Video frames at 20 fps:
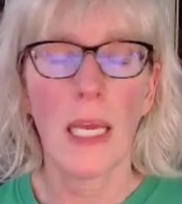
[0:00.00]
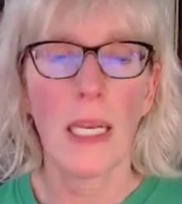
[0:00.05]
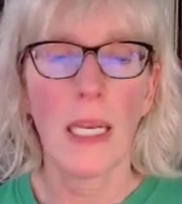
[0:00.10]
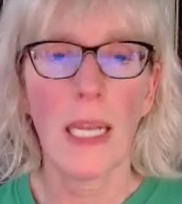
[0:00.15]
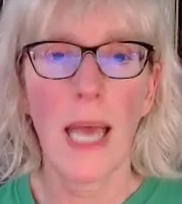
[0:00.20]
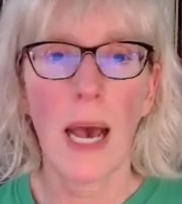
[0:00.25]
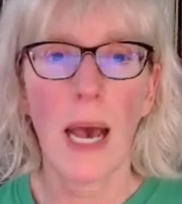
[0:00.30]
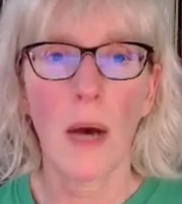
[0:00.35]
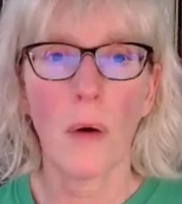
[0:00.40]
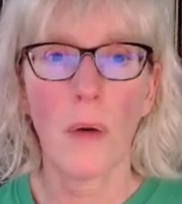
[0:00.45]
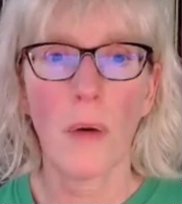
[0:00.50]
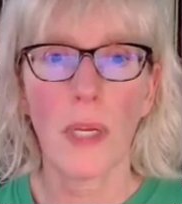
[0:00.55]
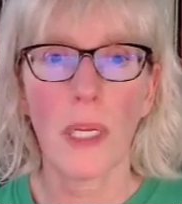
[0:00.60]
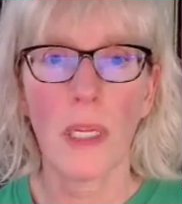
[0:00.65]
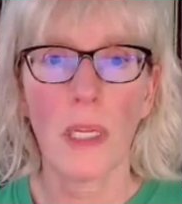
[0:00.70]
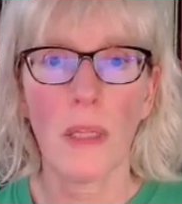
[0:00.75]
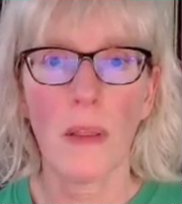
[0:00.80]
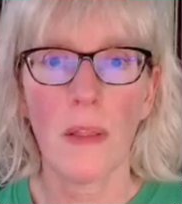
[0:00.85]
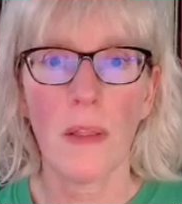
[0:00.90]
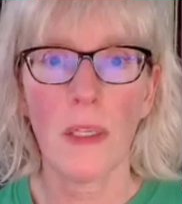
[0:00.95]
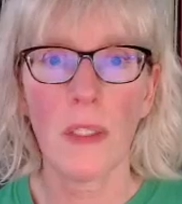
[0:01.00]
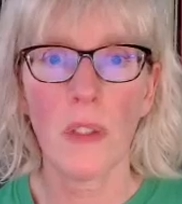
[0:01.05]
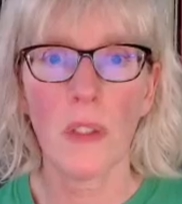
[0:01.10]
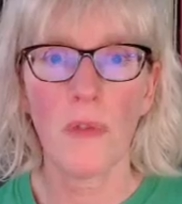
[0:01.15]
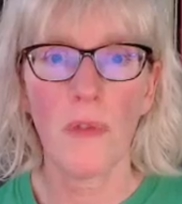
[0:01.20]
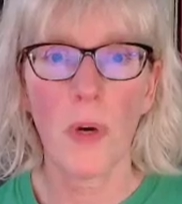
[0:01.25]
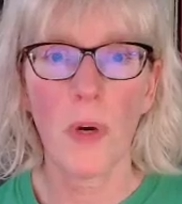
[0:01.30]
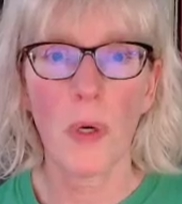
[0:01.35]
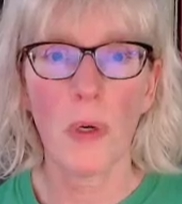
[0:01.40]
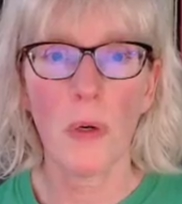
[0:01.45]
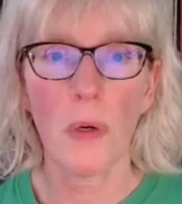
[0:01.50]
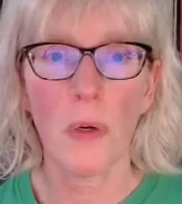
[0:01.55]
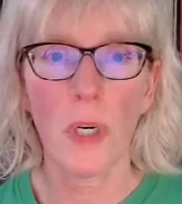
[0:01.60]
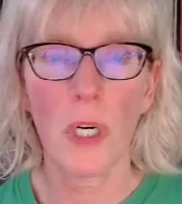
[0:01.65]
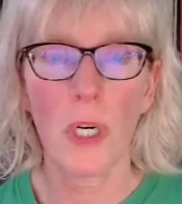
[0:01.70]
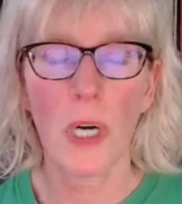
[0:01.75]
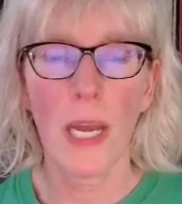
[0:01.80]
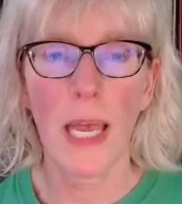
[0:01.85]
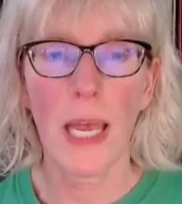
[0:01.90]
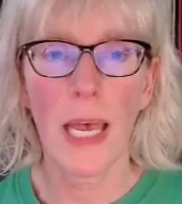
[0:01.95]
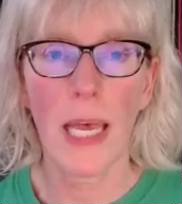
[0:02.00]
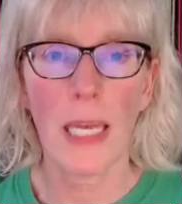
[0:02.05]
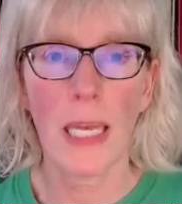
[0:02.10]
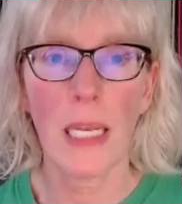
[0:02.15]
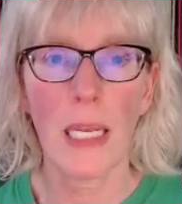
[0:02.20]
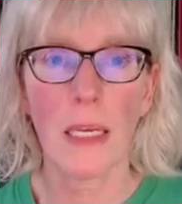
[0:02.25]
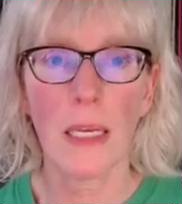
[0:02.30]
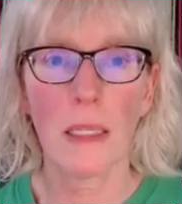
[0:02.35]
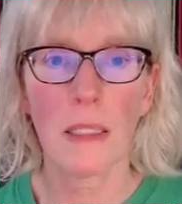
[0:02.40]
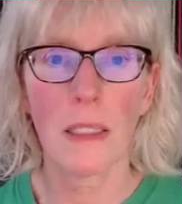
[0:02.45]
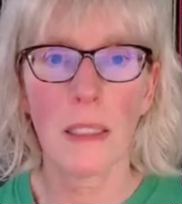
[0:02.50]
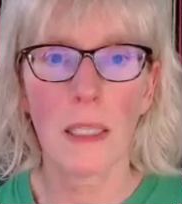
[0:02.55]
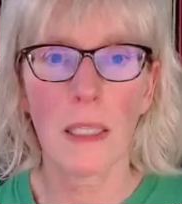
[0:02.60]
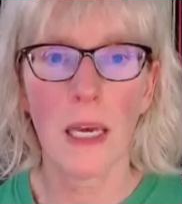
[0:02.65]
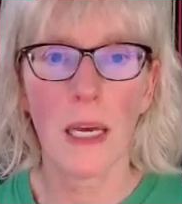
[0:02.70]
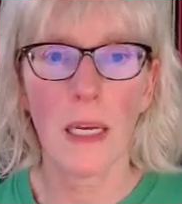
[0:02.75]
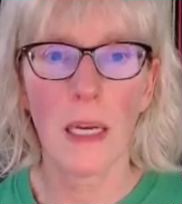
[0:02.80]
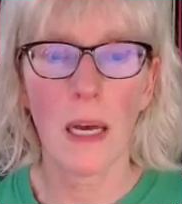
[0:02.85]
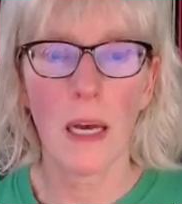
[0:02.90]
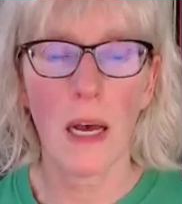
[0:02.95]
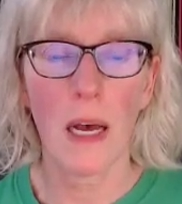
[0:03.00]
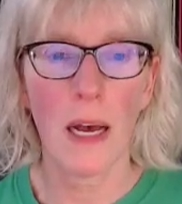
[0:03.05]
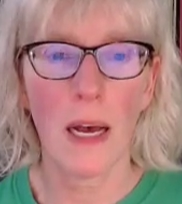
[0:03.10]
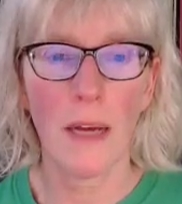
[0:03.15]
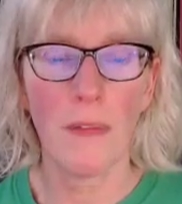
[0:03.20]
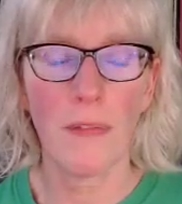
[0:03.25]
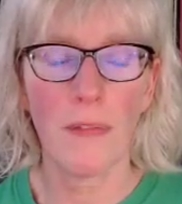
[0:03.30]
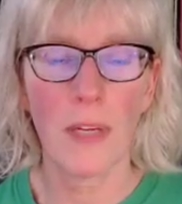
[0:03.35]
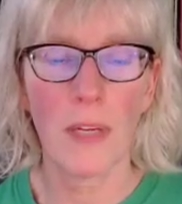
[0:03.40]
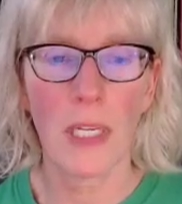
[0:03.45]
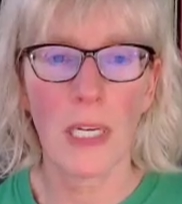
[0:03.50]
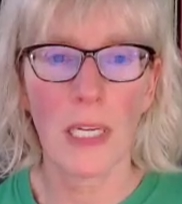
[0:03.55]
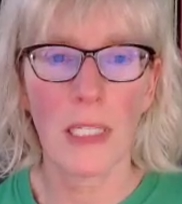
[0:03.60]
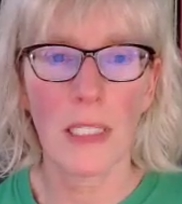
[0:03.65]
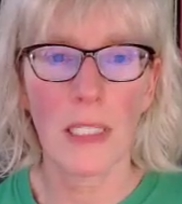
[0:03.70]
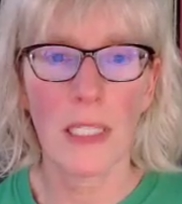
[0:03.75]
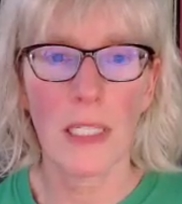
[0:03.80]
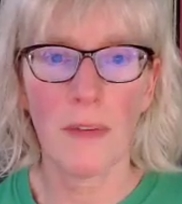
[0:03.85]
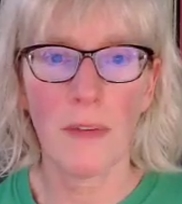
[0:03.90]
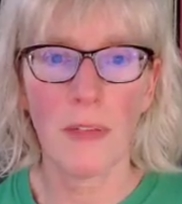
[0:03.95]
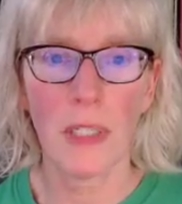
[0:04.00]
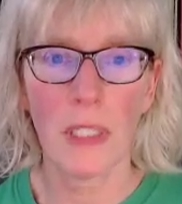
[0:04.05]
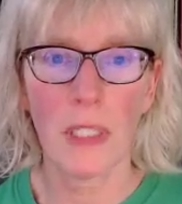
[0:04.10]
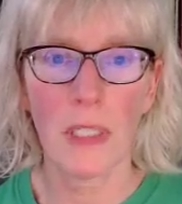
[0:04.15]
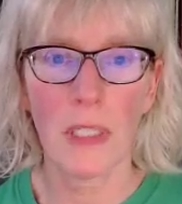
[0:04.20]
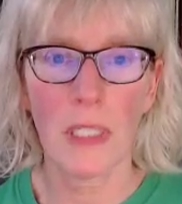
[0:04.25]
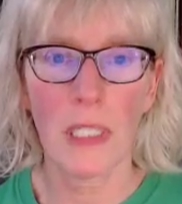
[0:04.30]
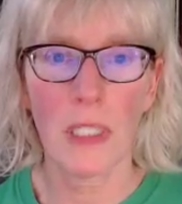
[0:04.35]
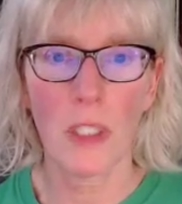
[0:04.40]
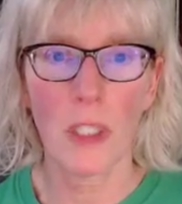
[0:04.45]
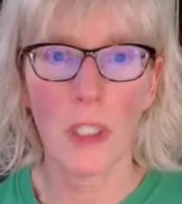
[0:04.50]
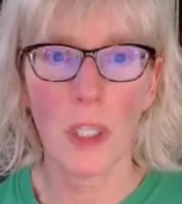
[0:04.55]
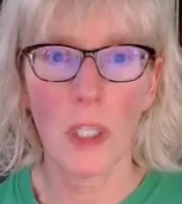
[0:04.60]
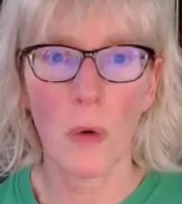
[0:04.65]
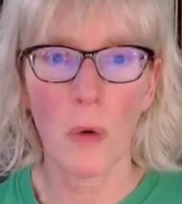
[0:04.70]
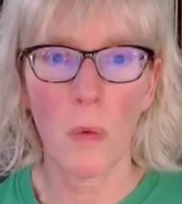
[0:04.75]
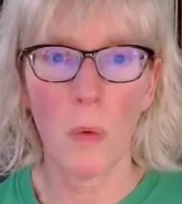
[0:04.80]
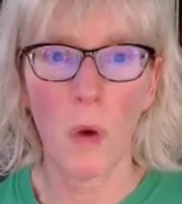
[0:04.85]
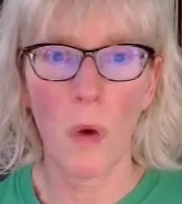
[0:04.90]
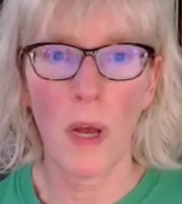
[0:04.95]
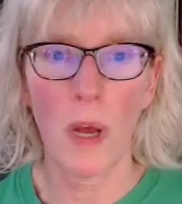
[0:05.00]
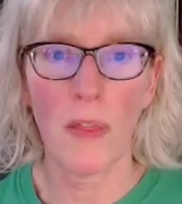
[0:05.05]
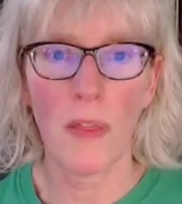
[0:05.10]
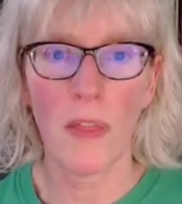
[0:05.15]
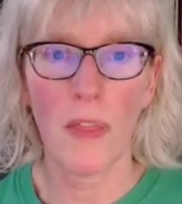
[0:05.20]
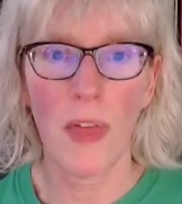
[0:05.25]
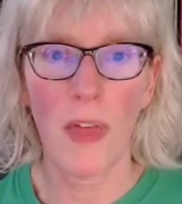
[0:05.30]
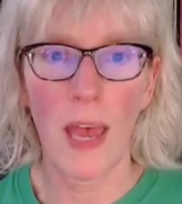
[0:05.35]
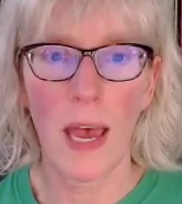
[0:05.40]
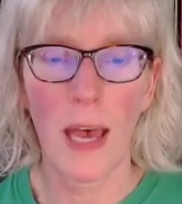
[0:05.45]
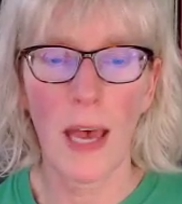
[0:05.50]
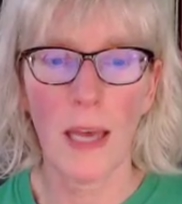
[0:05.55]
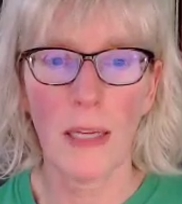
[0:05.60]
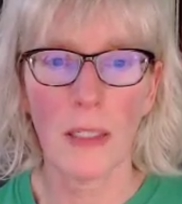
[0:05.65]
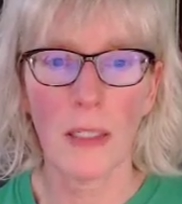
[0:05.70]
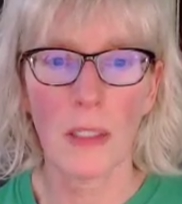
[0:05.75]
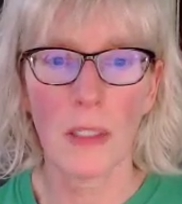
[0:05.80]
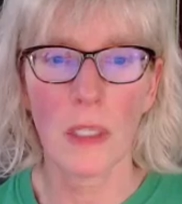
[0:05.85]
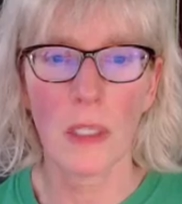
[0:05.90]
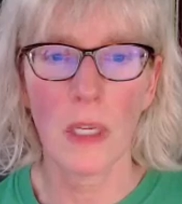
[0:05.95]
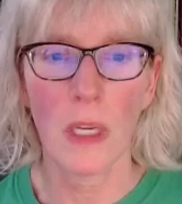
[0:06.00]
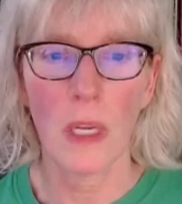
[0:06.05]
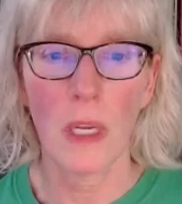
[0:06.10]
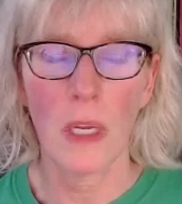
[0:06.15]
Now in this photo, her head is cut off, and I definitely don't want that.